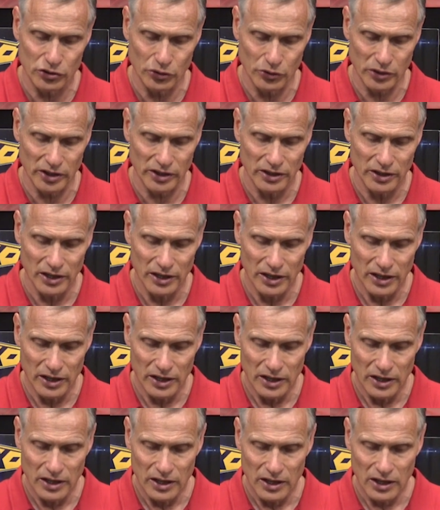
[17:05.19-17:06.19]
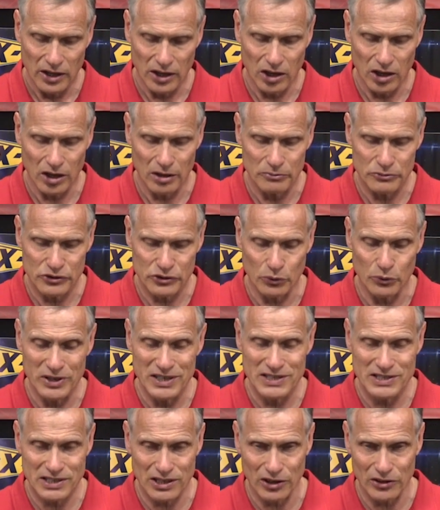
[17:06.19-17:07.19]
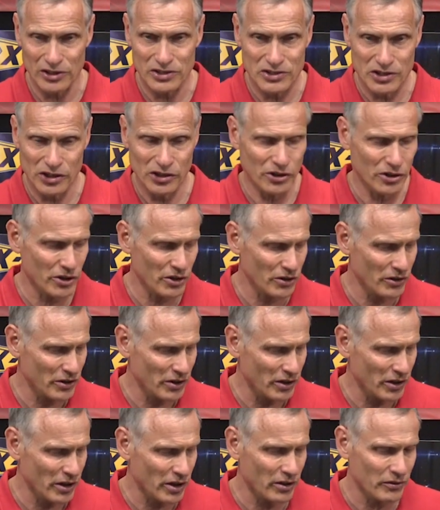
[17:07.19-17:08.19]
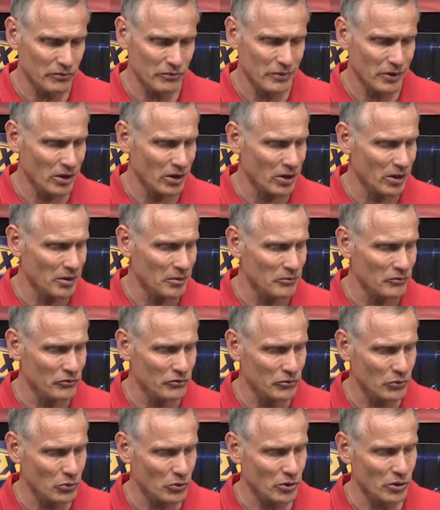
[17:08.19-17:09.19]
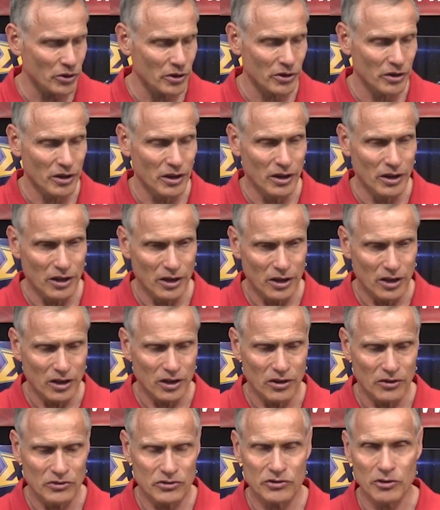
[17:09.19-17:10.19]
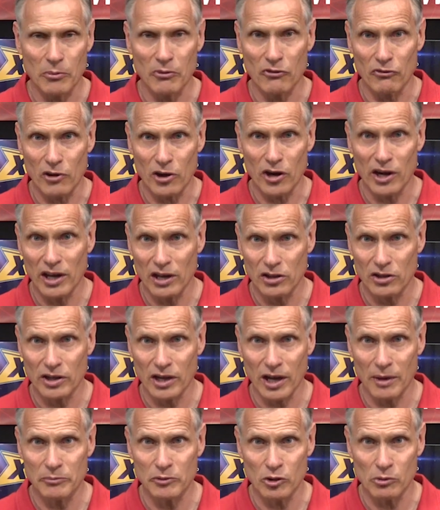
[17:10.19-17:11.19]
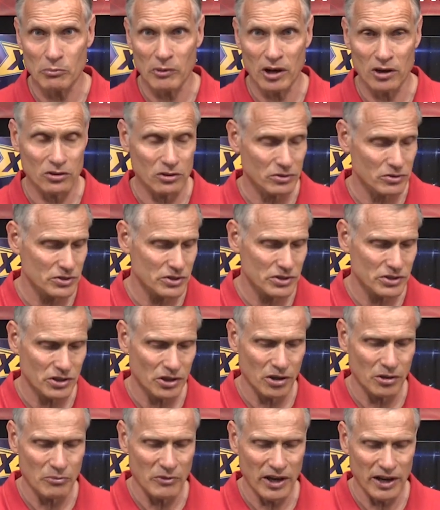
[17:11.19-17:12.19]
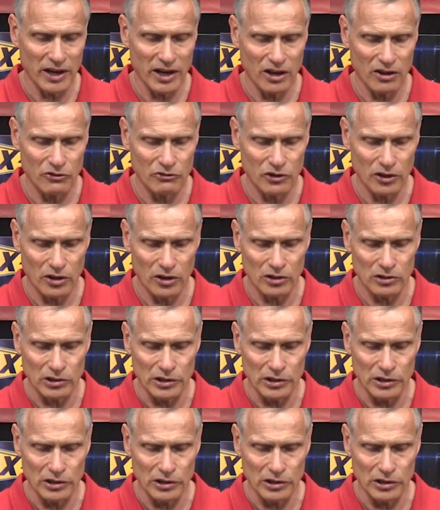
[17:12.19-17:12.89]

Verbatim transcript: to it. Um, so we sell this here uh, um, for some of our helicopter models um, that have a